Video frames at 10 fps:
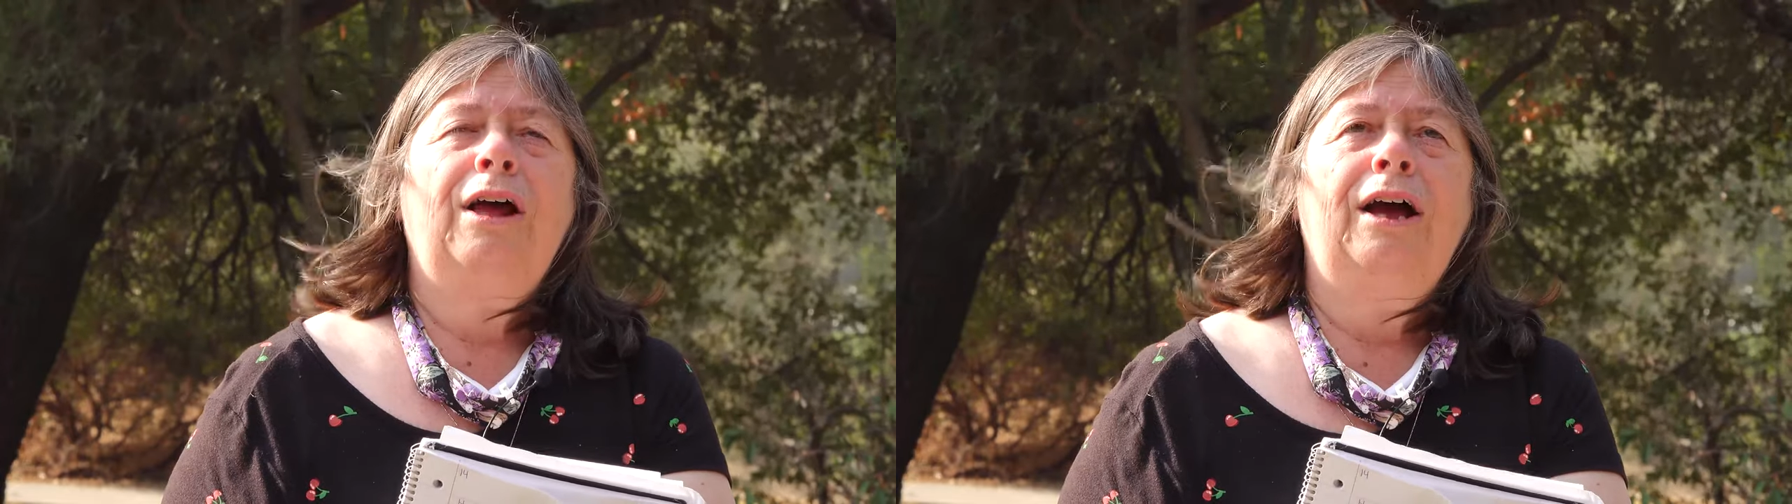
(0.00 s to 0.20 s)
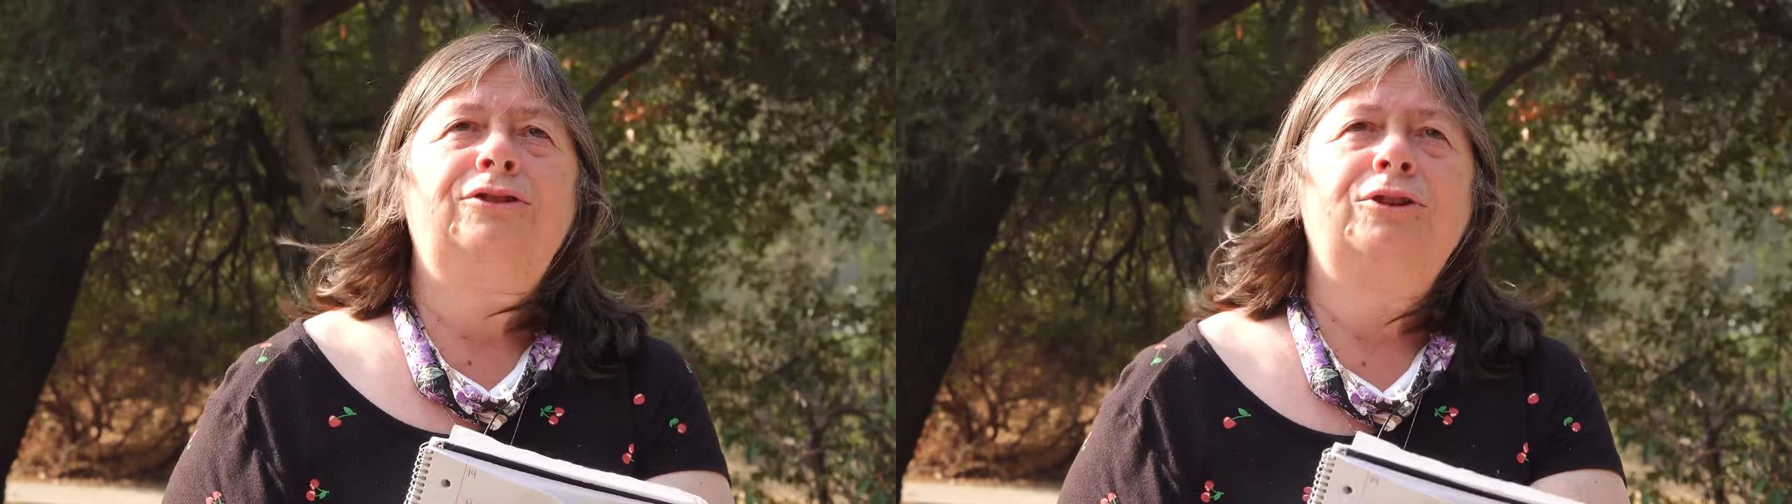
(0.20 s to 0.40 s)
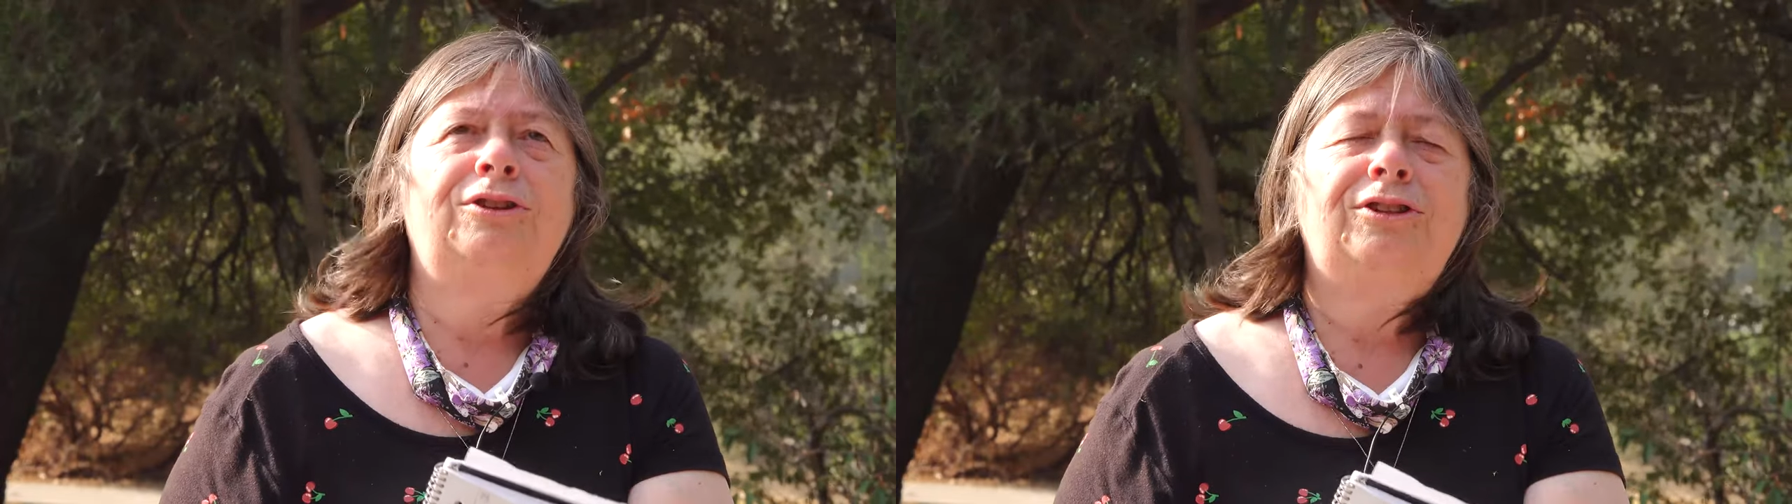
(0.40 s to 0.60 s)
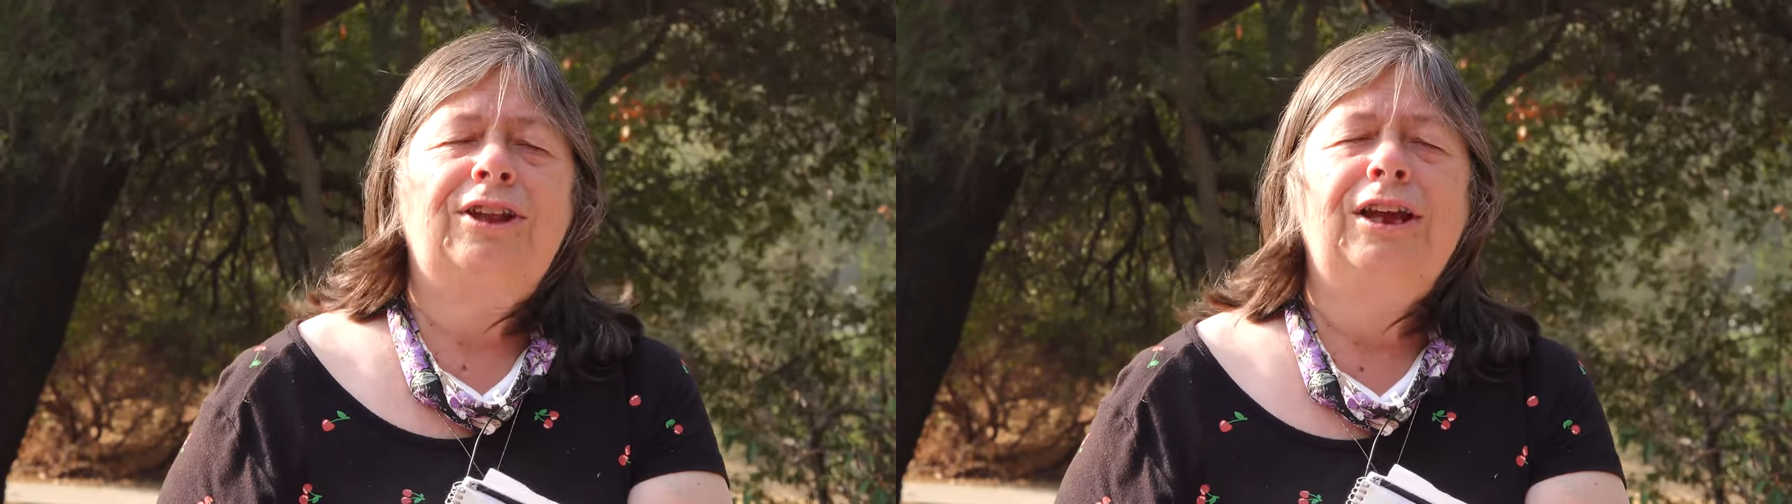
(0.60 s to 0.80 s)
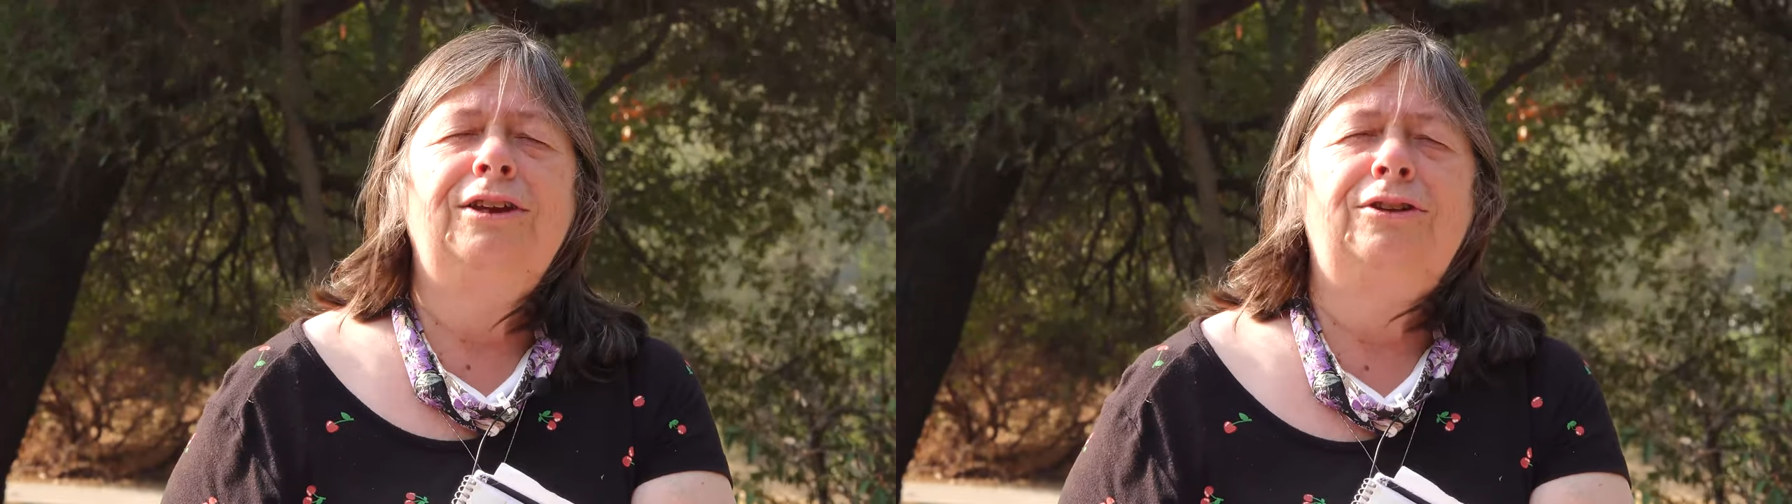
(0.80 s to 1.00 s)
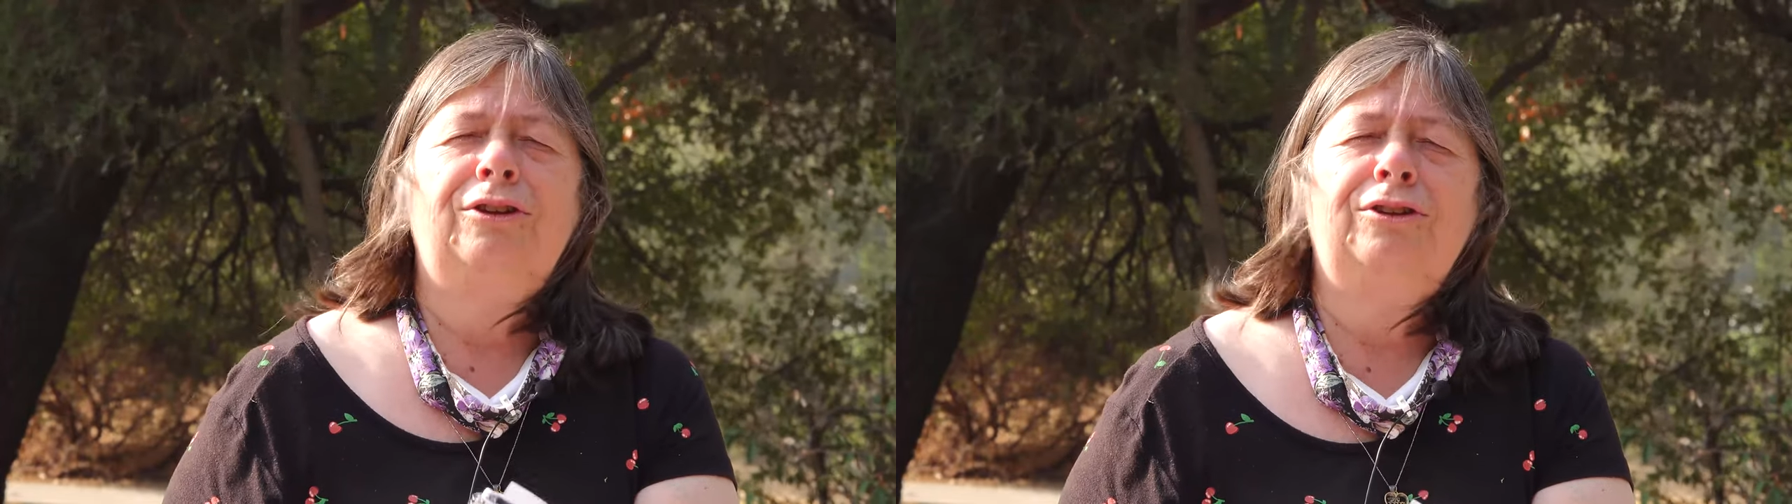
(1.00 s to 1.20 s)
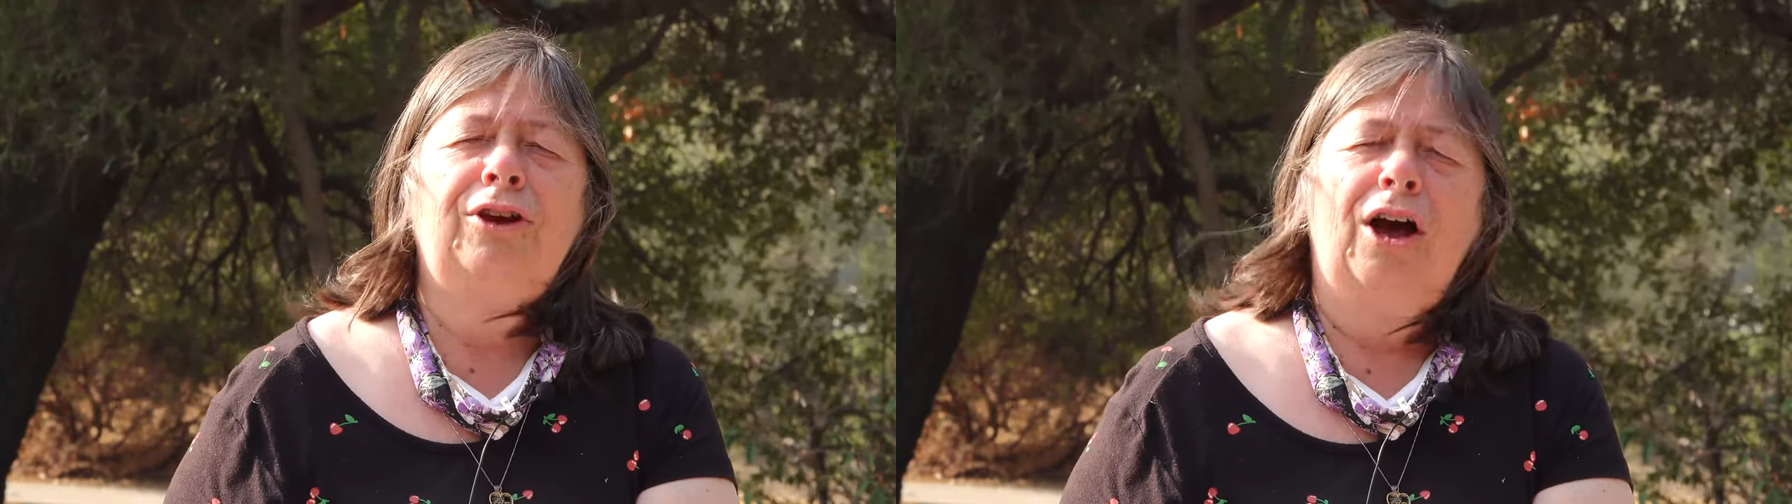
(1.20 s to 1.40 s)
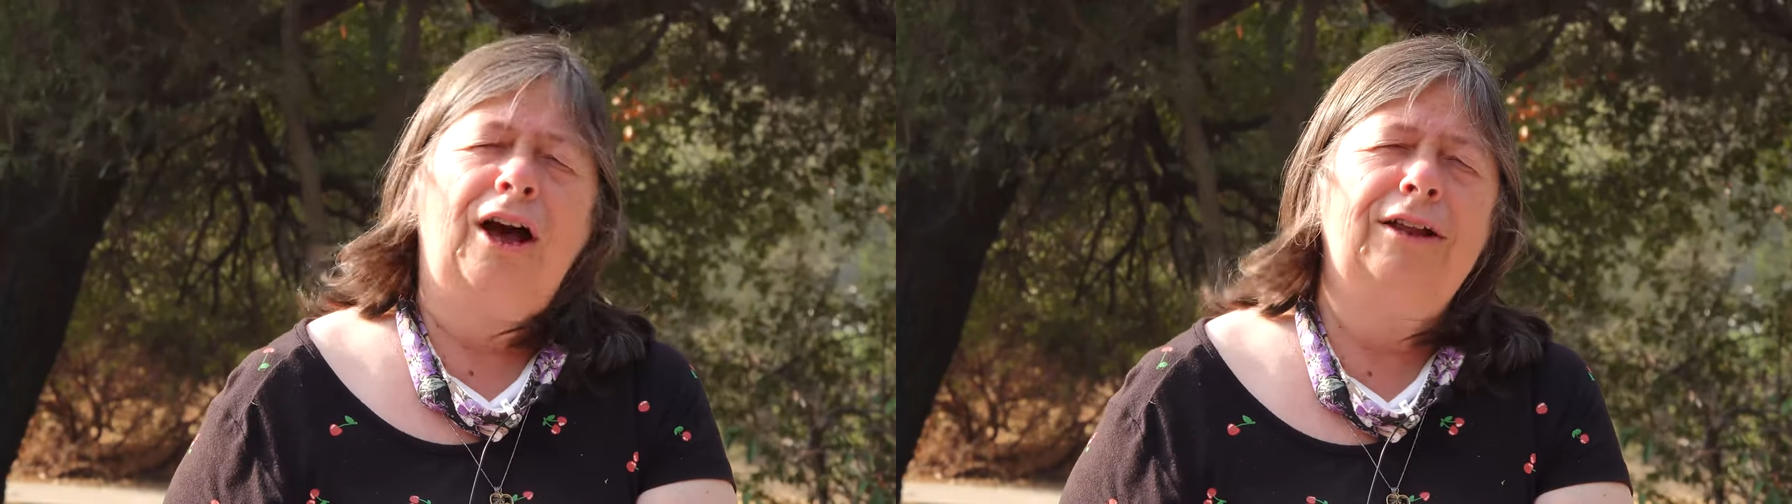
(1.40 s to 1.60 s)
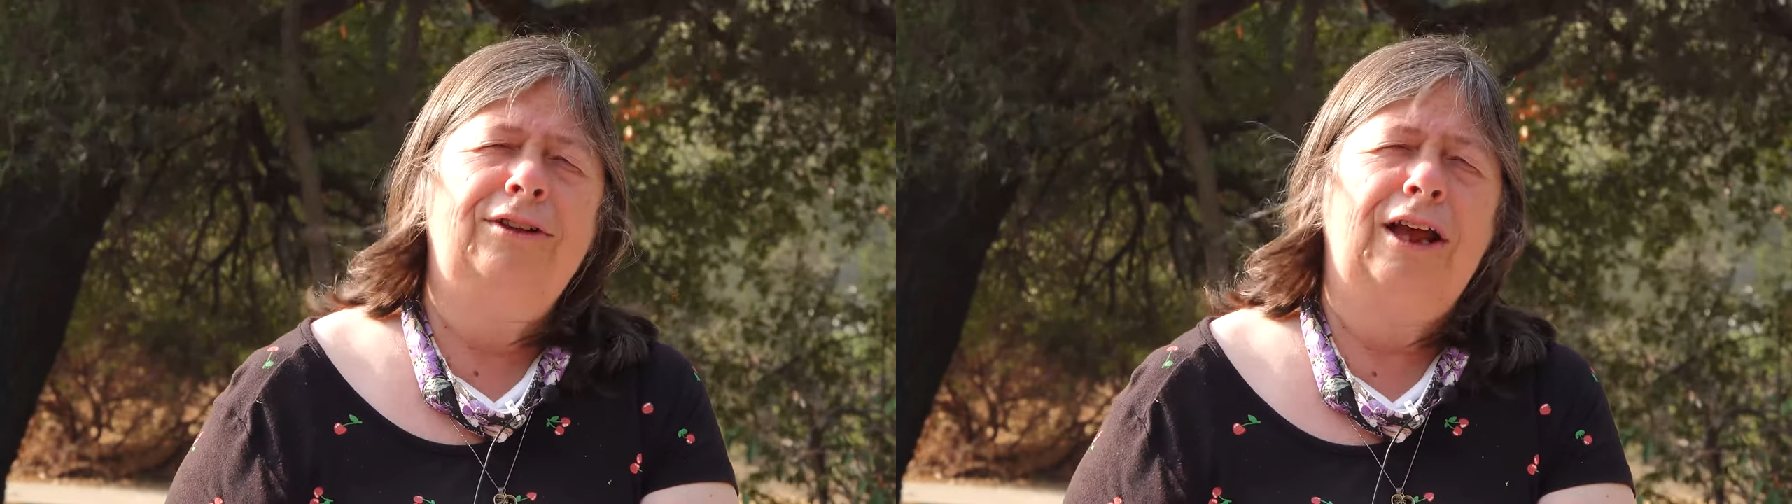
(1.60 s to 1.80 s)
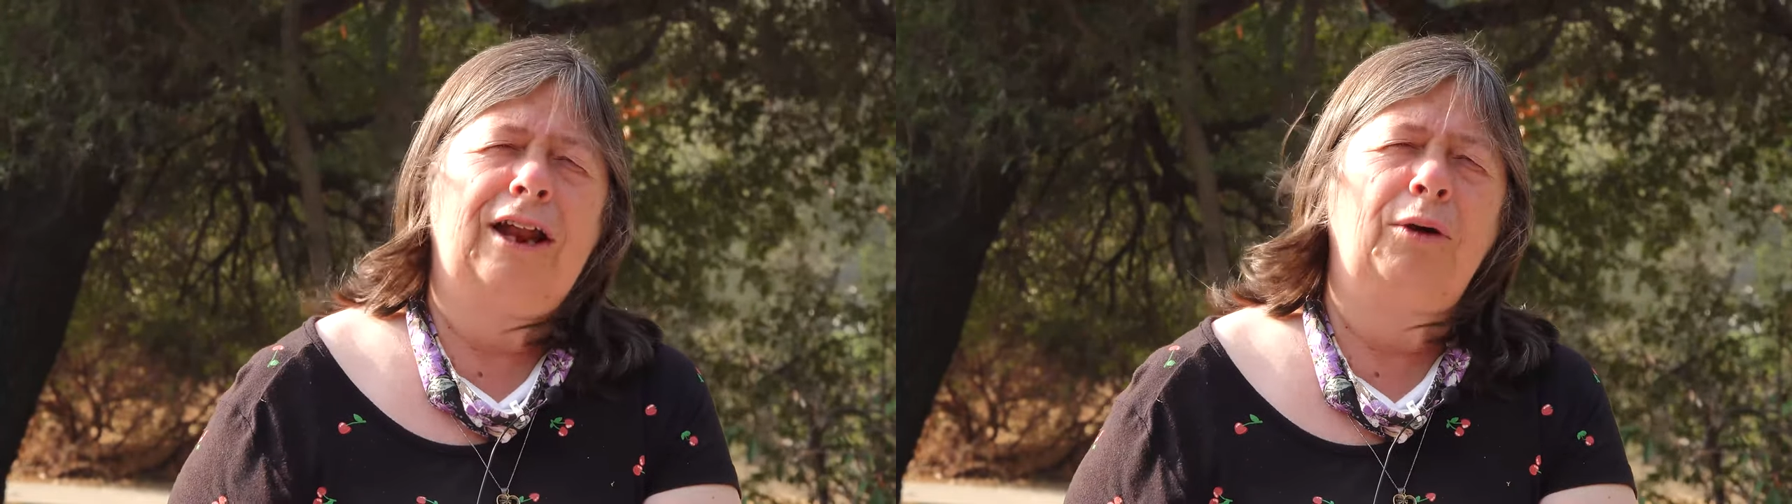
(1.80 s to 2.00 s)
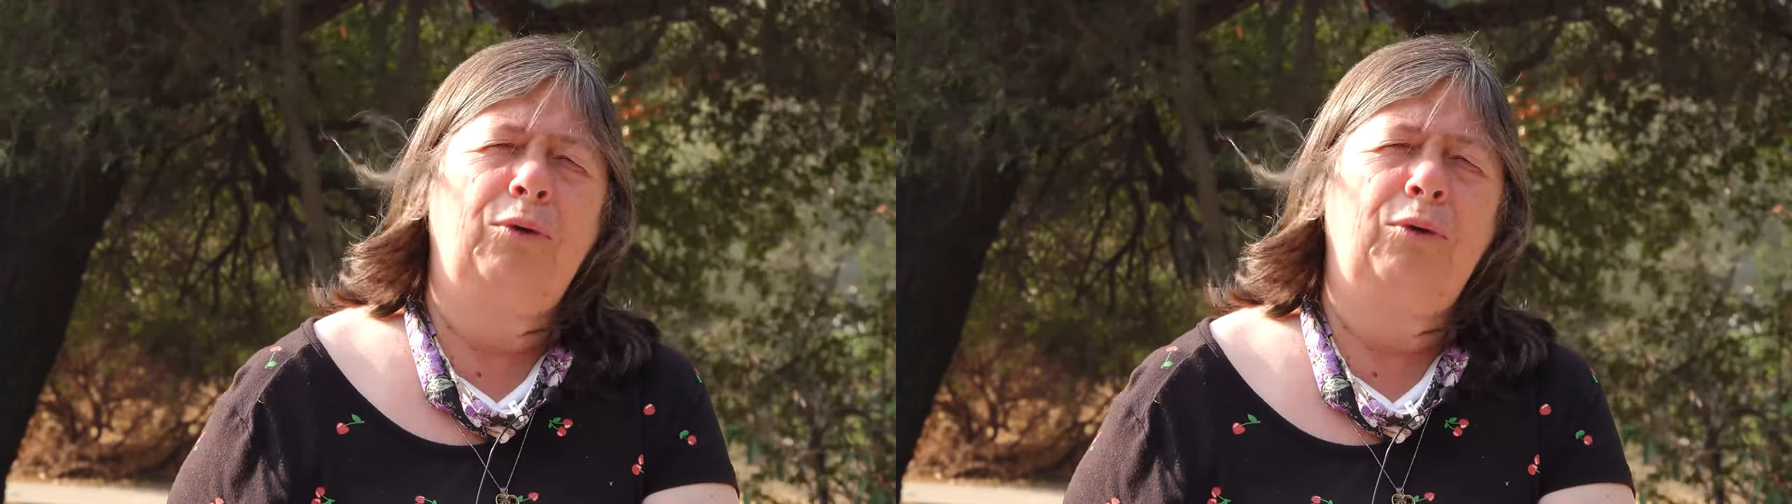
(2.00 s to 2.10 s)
I just thank God that I